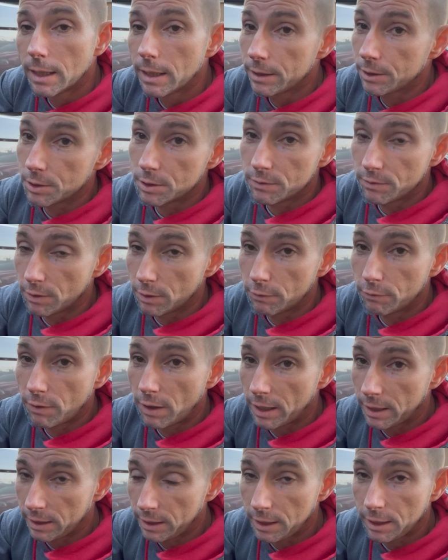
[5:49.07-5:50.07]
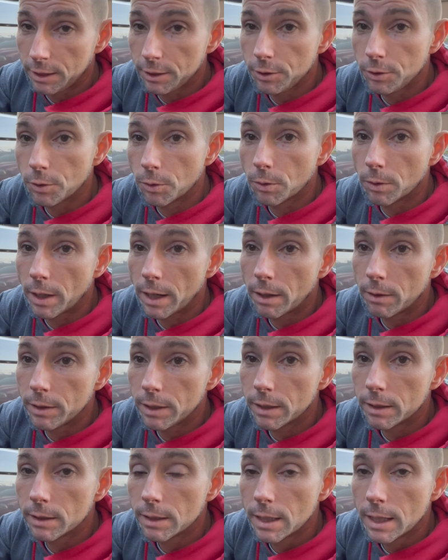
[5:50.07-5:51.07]
Just verify in your
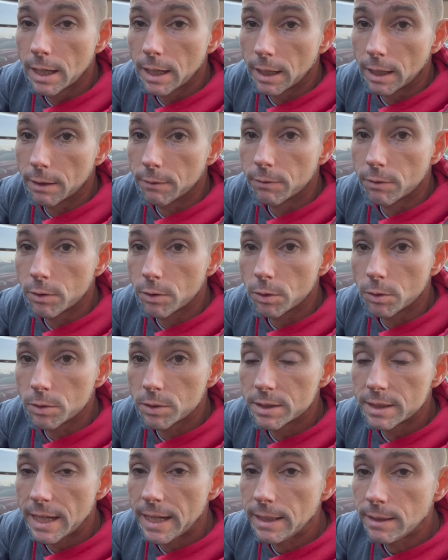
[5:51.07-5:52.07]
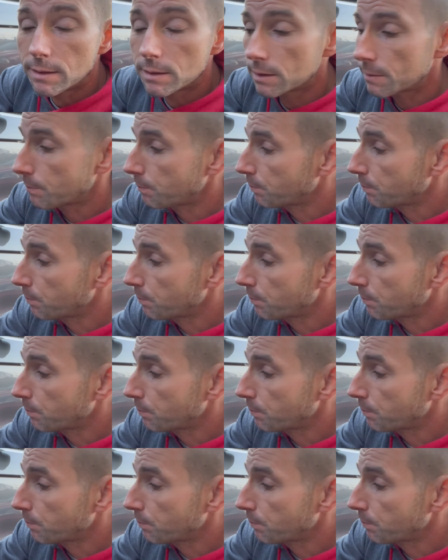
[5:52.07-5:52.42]
area for those dates.